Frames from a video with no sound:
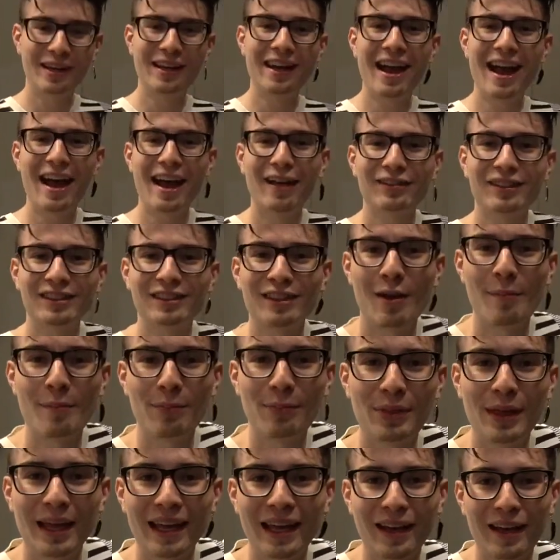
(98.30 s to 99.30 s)
we have
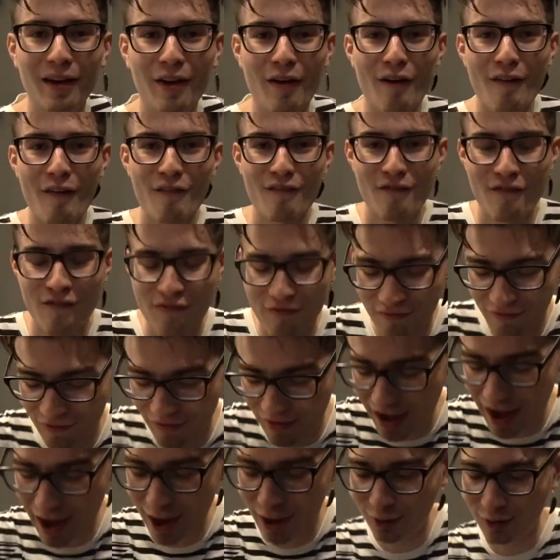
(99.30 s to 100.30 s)
something
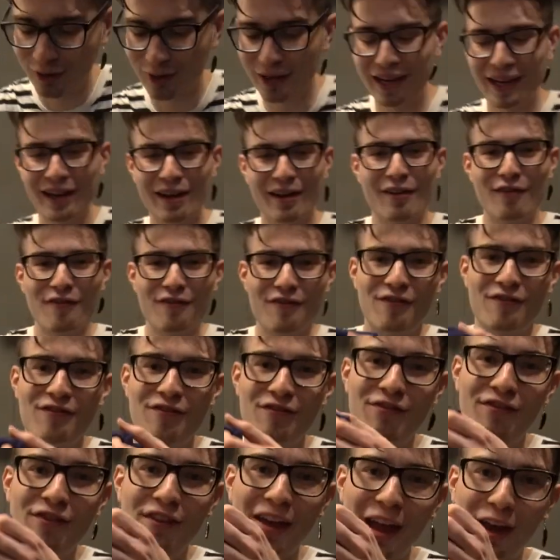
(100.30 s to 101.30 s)
very,
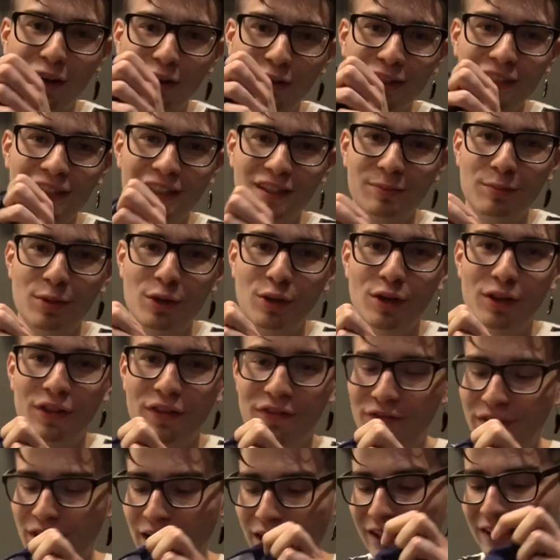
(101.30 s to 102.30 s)
very smooth,
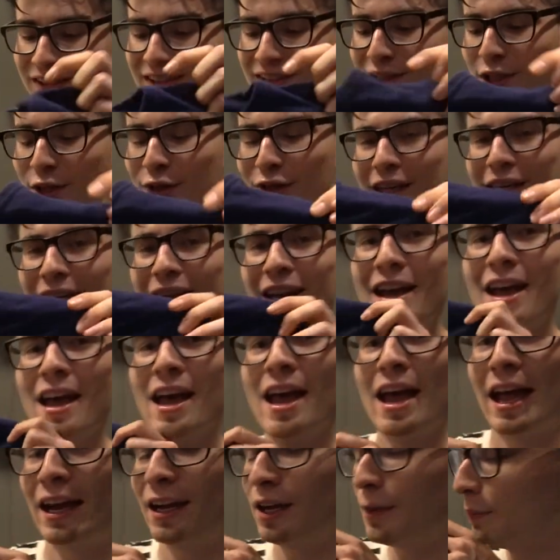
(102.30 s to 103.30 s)
very silky,
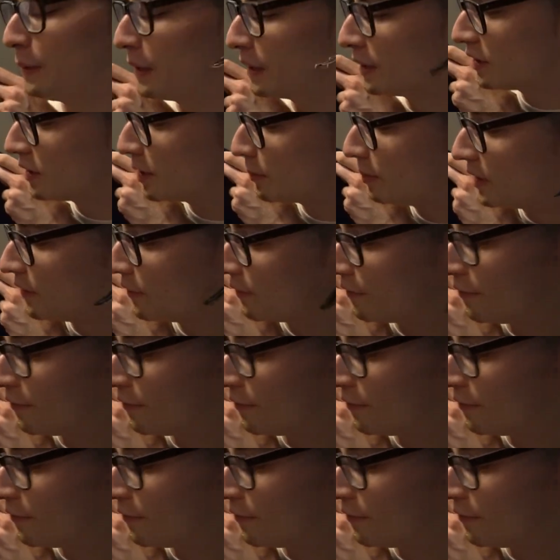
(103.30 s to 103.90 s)
and it appears to be